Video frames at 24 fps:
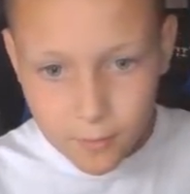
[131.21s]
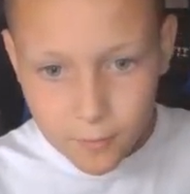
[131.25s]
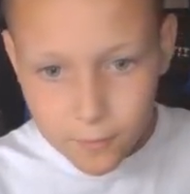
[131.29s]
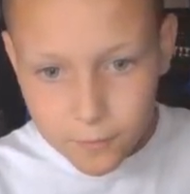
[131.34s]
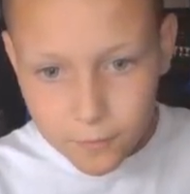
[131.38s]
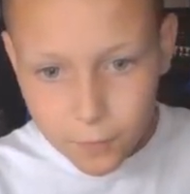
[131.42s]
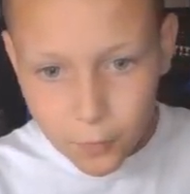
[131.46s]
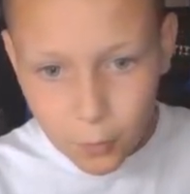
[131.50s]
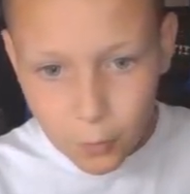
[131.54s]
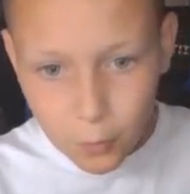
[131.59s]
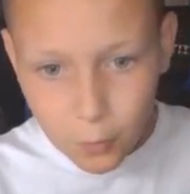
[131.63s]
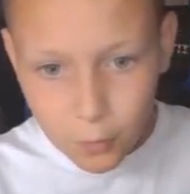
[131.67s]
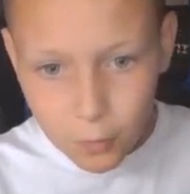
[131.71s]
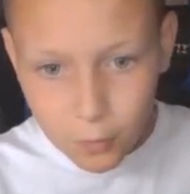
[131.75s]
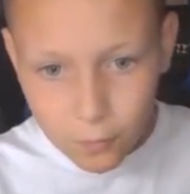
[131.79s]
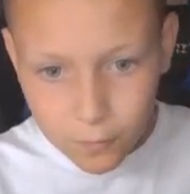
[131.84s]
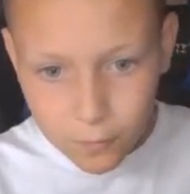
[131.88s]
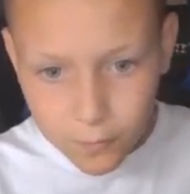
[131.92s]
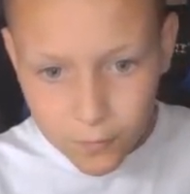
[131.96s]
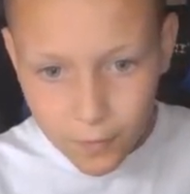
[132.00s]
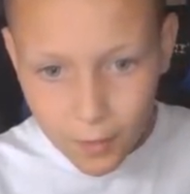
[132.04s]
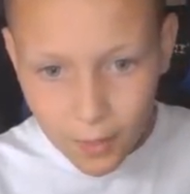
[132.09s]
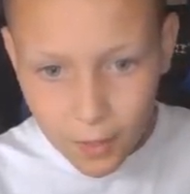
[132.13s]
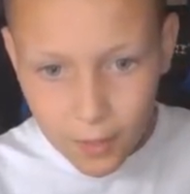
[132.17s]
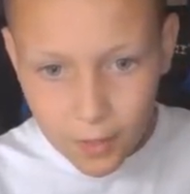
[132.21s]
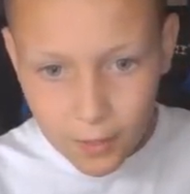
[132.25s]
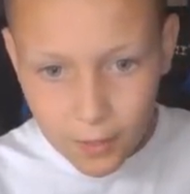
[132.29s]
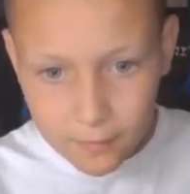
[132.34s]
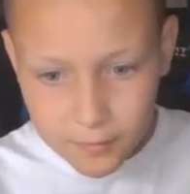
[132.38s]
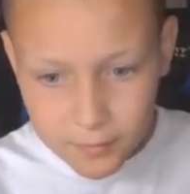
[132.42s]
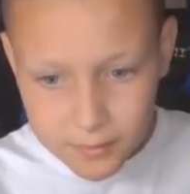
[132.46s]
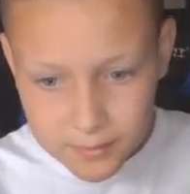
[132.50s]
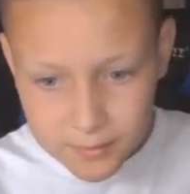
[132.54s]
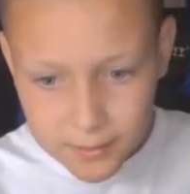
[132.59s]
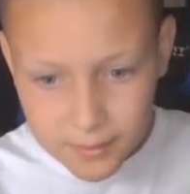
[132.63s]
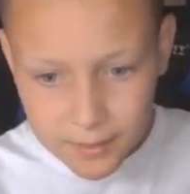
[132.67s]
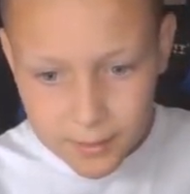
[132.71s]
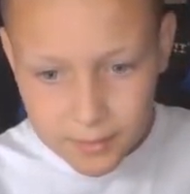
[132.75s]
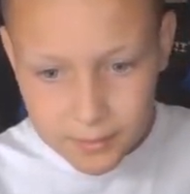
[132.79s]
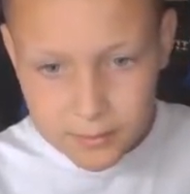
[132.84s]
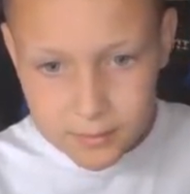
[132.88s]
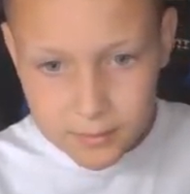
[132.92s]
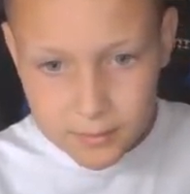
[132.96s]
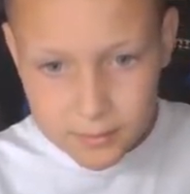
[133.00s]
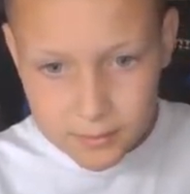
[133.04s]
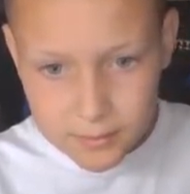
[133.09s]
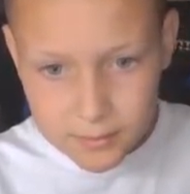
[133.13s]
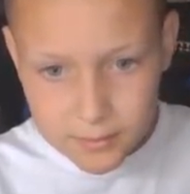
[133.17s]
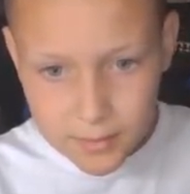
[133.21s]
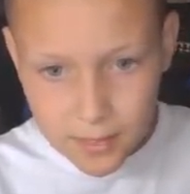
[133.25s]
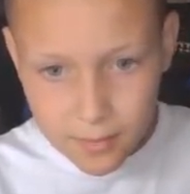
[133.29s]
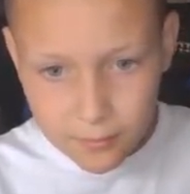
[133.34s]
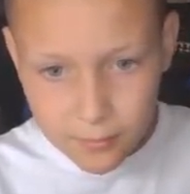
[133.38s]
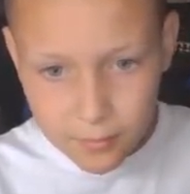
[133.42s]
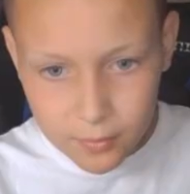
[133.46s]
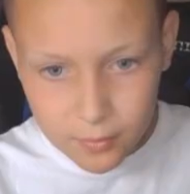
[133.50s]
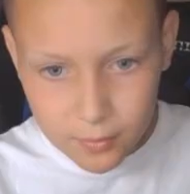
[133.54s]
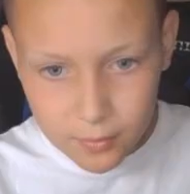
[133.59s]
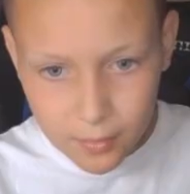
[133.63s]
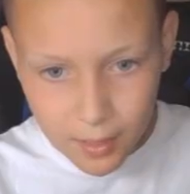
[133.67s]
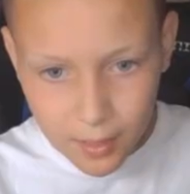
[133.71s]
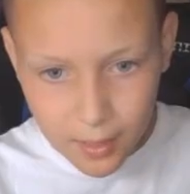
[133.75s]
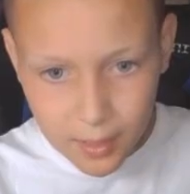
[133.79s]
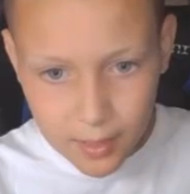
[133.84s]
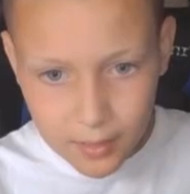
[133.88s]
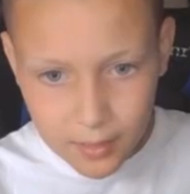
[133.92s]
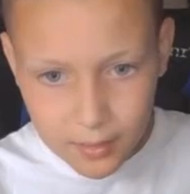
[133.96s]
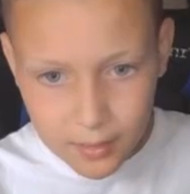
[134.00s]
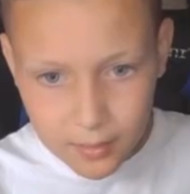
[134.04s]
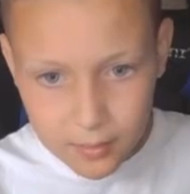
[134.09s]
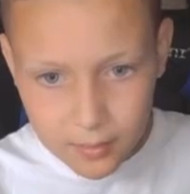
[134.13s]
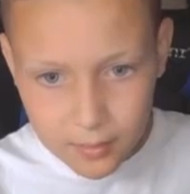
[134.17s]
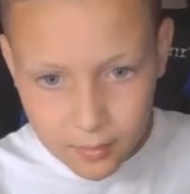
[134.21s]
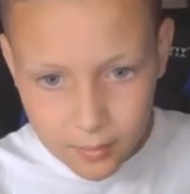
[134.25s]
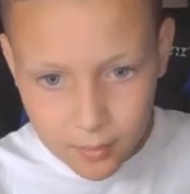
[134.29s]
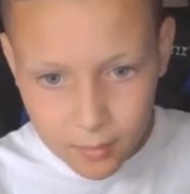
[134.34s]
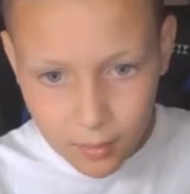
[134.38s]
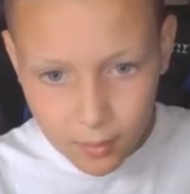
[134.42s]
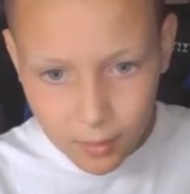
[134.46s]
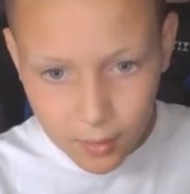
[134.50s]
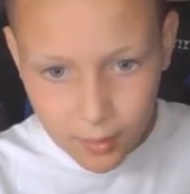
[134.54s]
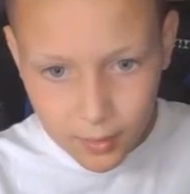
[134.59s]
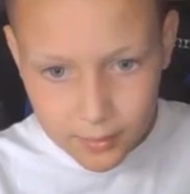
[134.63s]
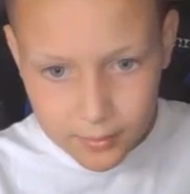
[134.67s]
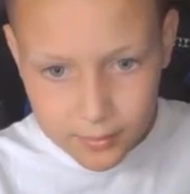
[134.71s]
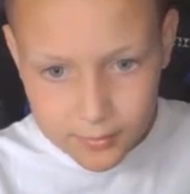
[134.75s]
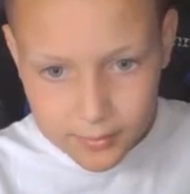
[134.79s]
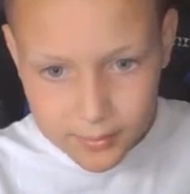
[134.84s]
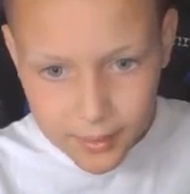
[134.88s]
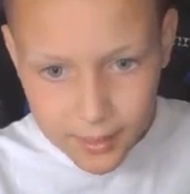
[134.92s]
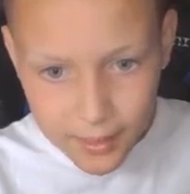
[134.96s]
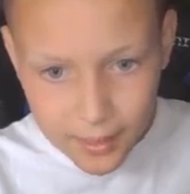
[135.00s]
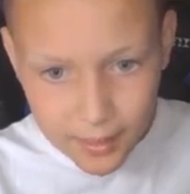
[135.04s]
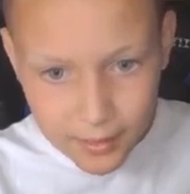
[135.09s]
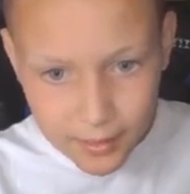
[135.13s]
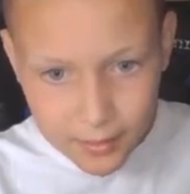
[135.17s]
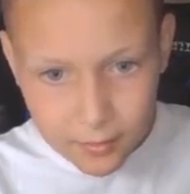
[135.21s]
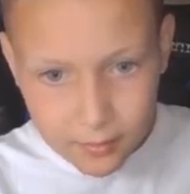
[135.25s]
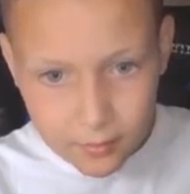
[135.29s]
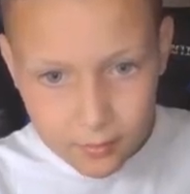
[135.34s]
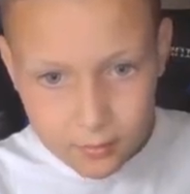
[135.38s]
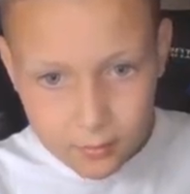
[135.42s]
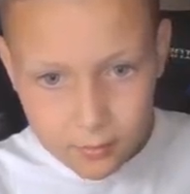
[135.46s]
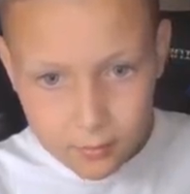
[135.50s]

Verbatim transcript: 4, 5, 6, 7, 8, 9, 10.